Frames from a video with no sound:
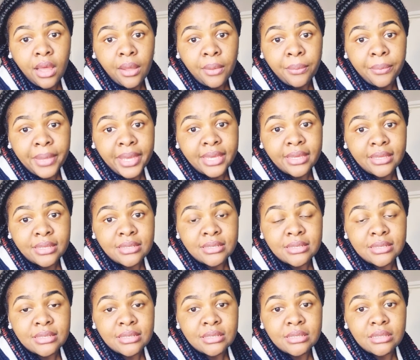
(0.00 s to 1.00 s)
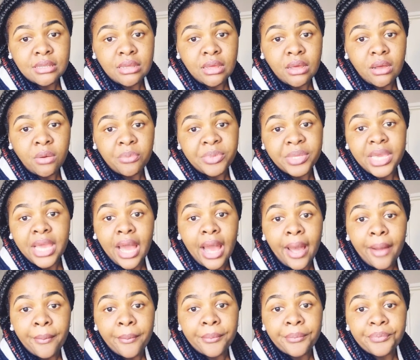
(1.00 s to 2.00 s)
make us
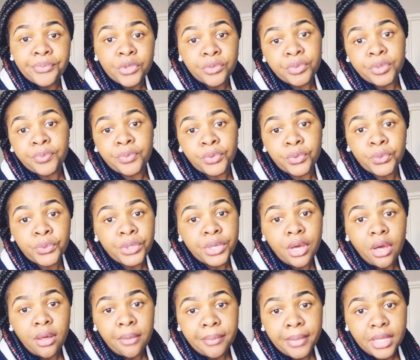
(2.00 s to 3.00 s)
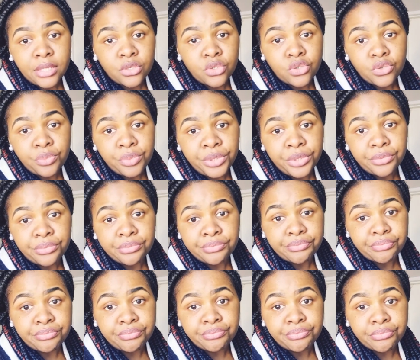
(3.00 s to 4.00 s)
become the people we are meant to
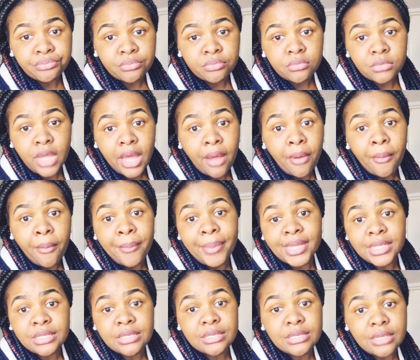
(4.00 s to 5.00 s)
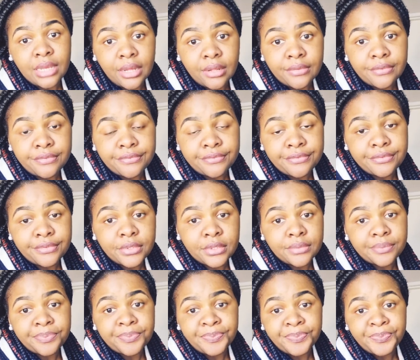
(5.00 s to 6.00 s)
be, our best selves,
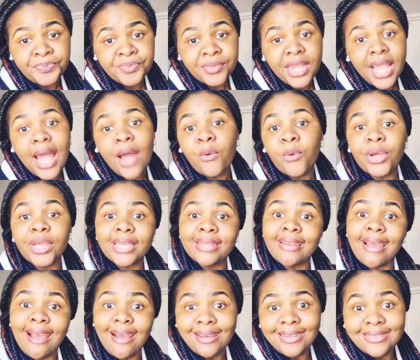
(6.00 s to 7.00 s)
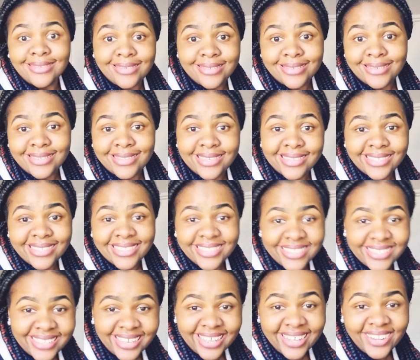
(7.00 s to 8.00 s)
our enhanced
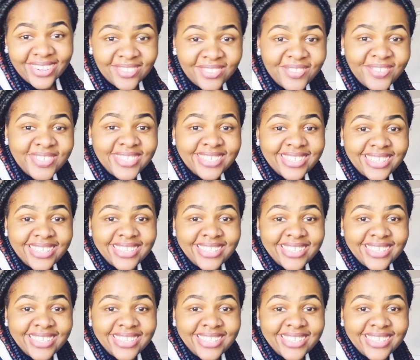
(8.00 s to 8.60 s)
selves.